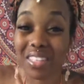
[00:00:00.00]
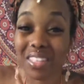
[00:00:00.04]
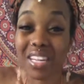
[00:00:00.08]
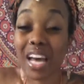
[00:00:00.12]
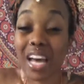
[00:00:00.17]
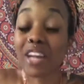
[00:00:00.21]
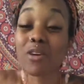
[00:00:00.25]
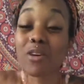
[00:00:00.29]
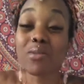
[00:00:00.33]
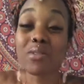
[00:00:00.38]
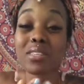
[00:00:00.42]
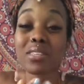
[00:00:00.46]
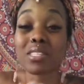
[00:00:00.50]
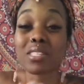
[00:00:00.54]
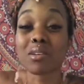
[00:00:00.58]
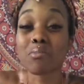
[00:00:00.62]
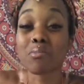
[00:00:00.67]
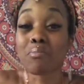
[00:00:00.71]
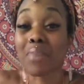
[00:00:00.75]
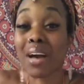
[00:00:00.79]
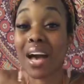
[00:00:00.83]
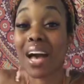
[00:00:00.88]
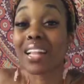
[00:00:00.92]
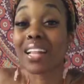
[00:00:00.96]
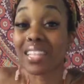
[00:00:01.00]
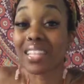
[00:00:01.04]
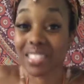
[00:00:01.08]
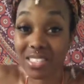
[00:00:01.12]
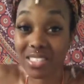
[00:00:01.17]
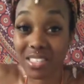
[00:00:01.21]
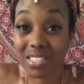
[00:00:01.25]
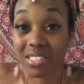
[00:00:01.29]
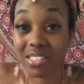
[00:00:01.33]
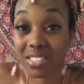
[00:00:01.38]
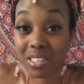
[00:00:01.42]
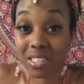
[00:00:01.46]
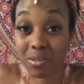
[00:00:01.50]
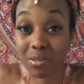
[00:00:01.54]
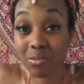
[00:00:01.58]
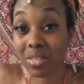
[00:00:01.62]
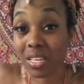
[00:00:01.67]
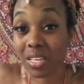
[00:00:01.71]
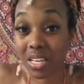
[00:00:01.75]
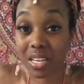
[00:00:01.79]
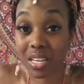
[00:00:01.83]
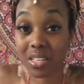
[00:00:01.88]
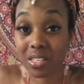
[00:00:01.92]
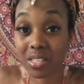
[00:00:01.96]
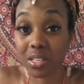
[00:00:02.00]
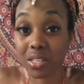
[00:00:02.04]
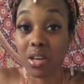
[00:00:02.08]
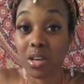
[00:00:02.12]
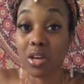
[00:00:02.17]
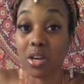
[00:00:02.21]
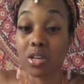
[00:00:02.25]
I know there's a balance to some things.